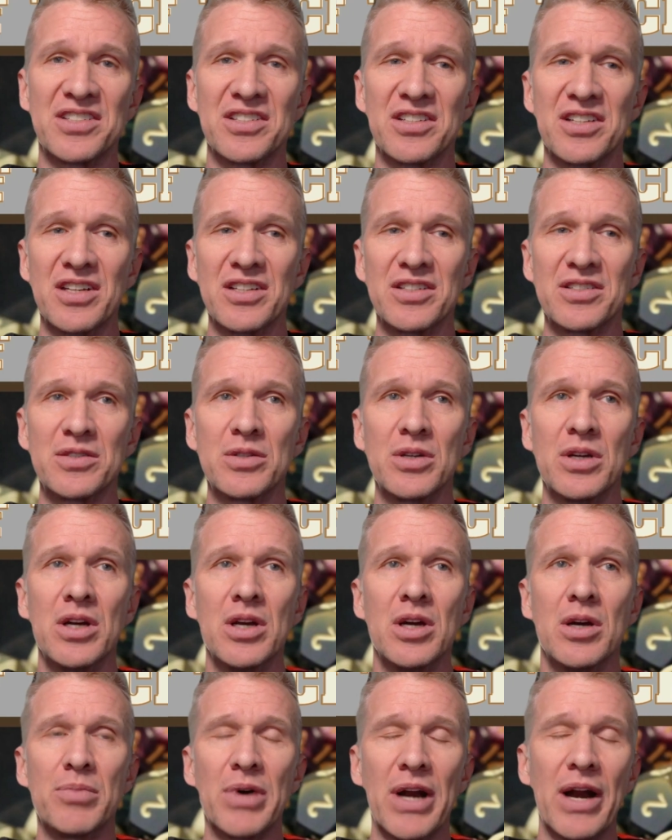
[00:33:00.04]
it is.
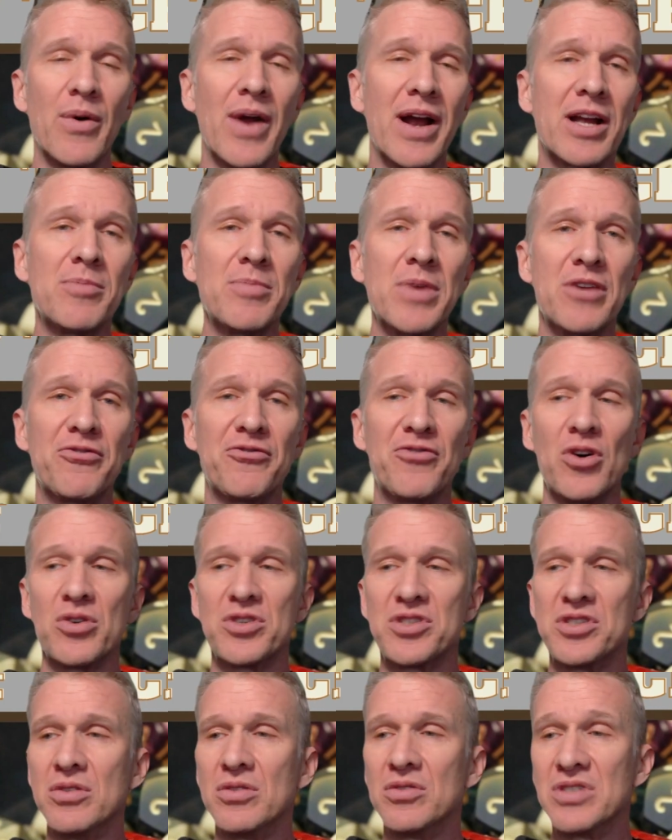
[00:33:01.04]
But I recommend
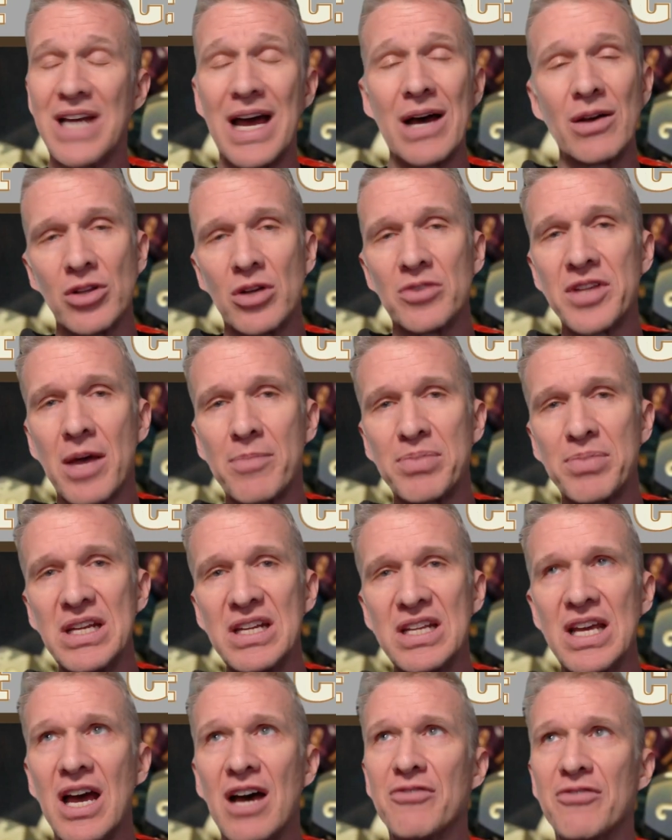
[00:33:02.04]
folks you download that
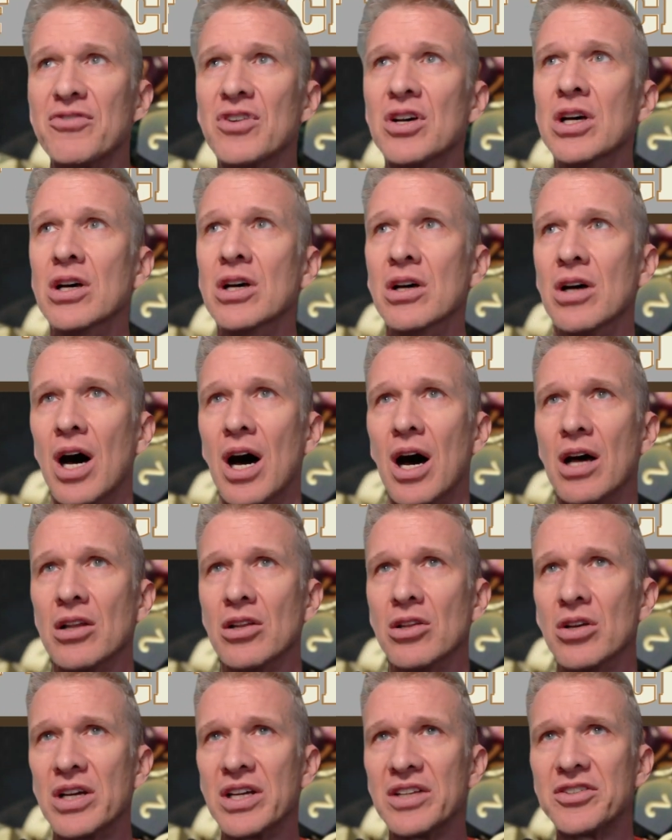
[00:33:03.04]
PDF,
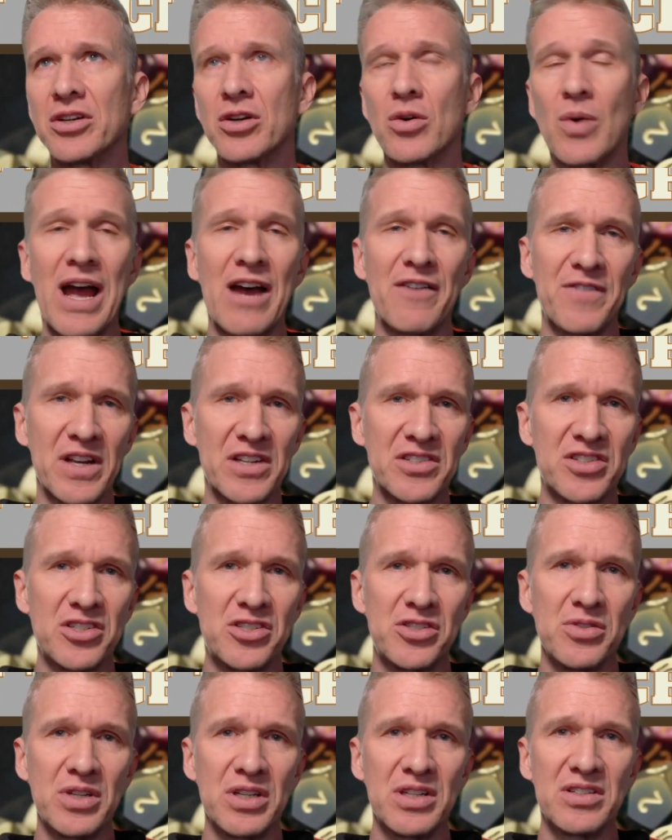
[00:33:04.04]
look at the graphics
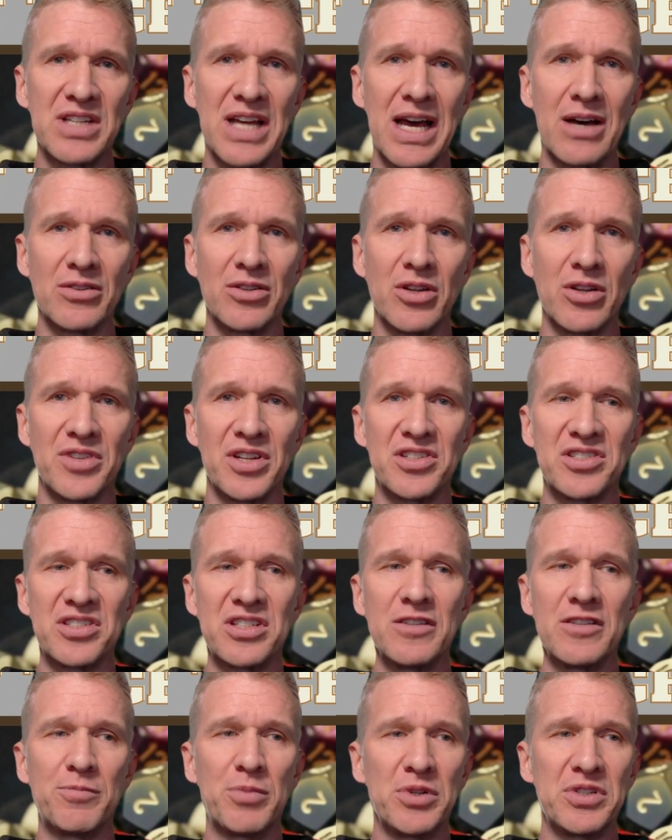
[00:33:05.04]
that you can download that
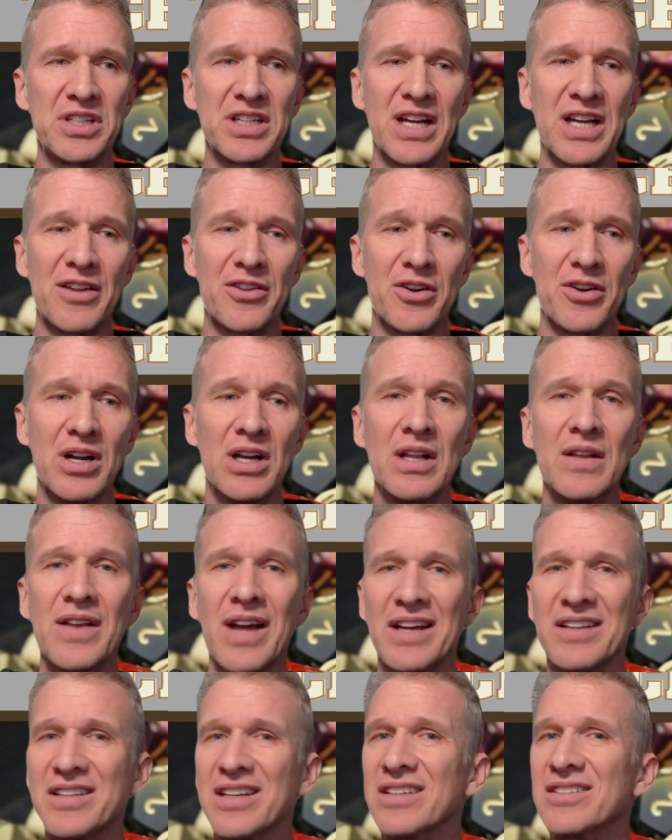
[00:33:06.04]
Steve put together.
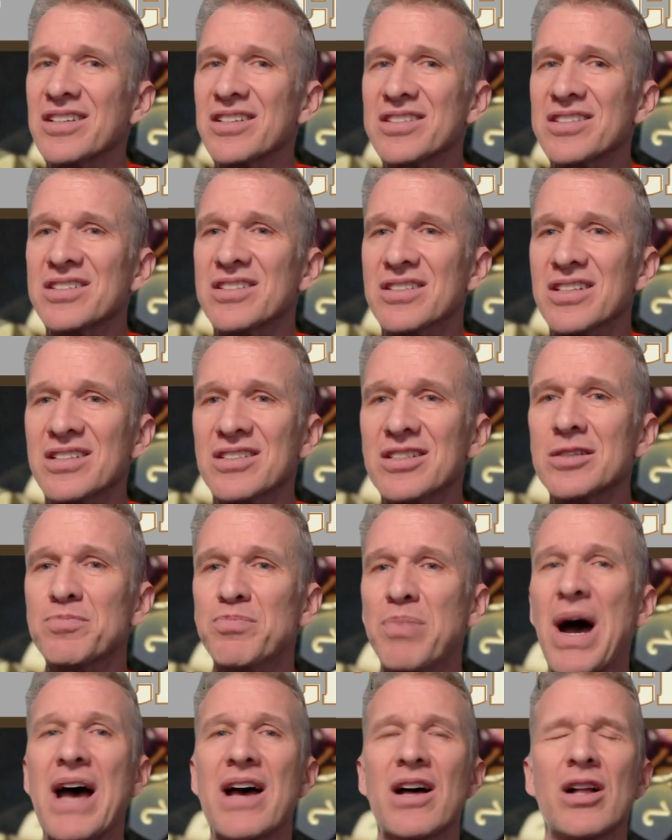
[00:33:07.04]
I think this is
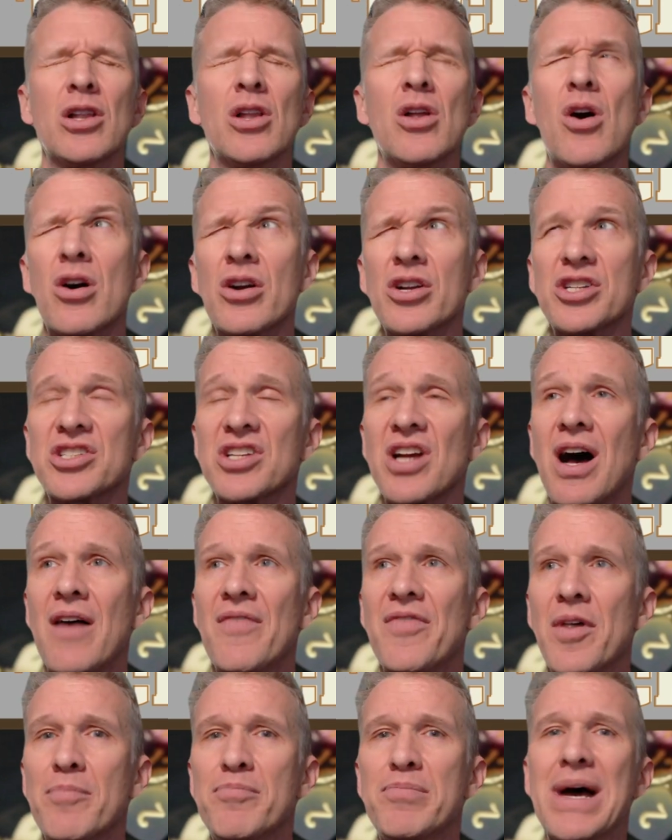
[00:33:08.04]
by a long
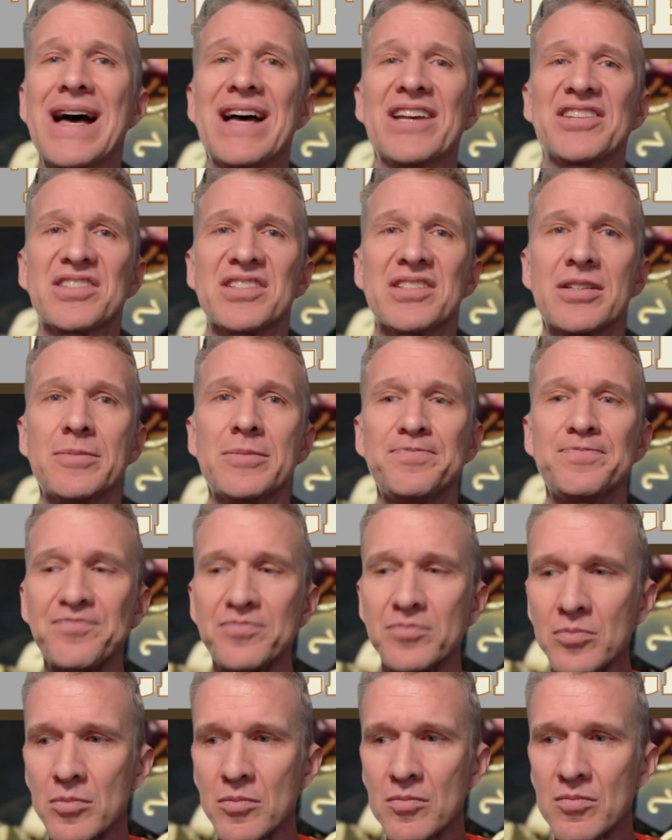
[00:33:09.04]
shot the best
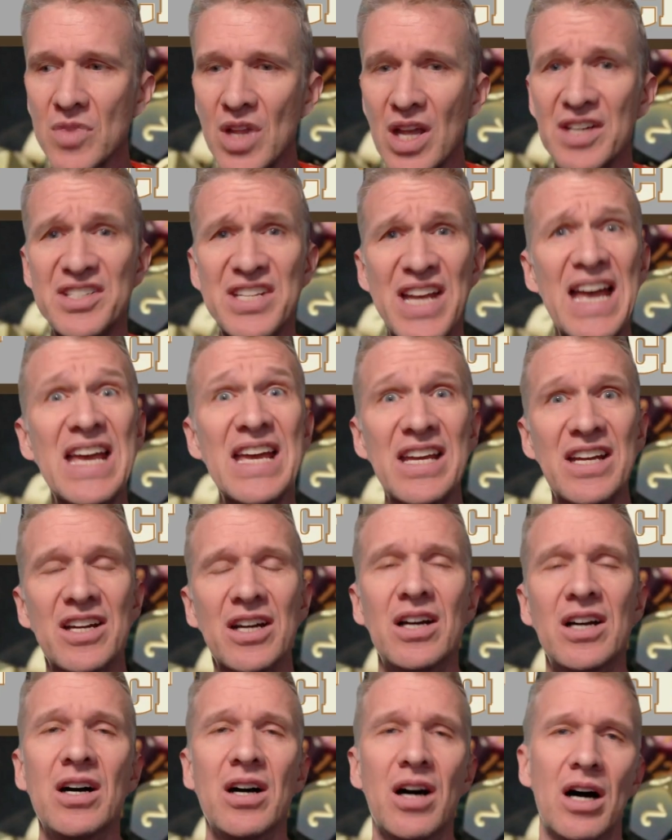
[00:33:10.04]
take
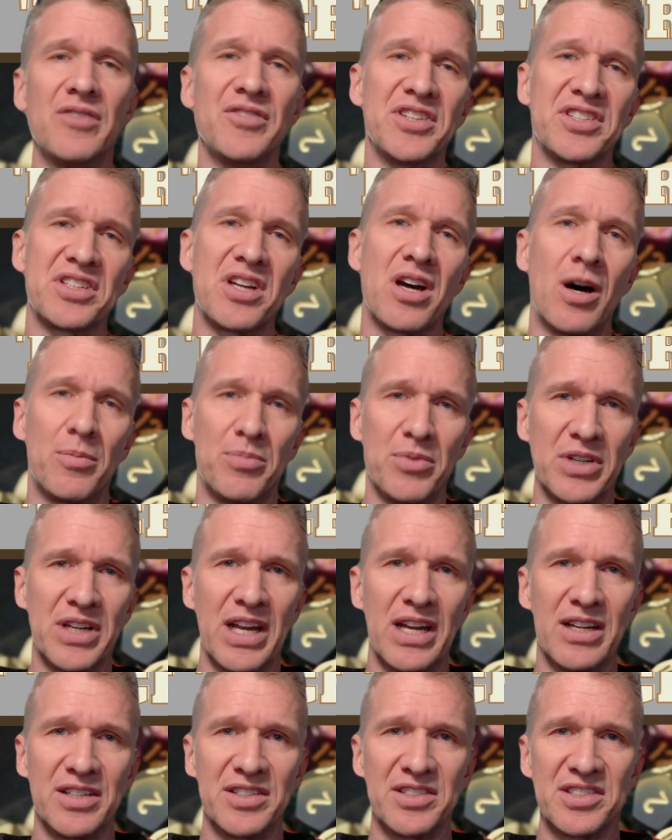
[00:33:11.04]
on this
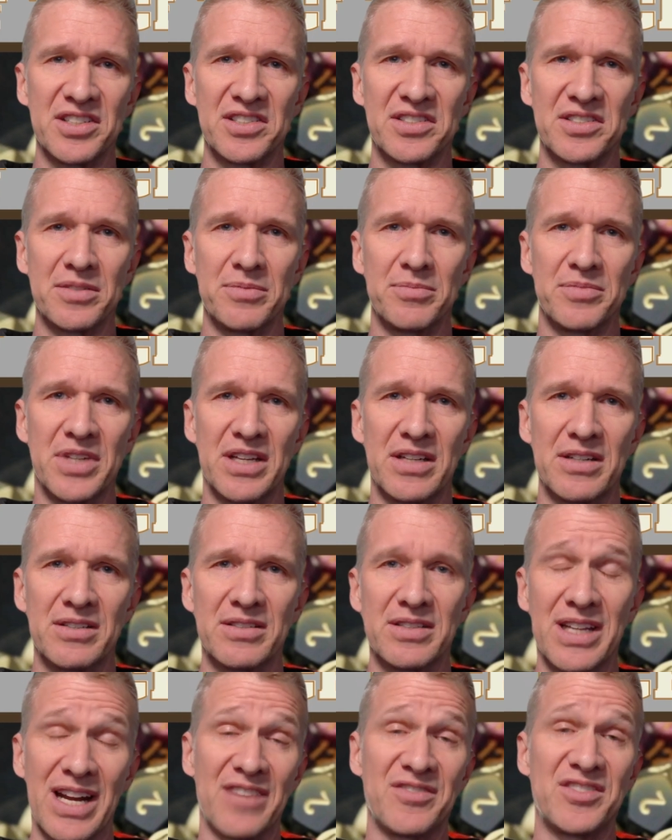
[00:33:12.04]
complicated system that
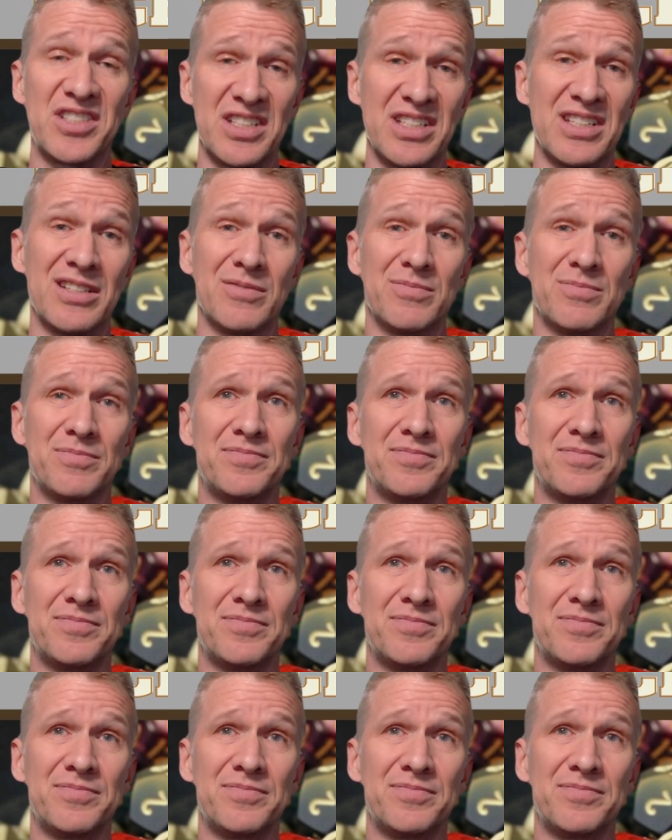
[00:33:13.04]
I've seen.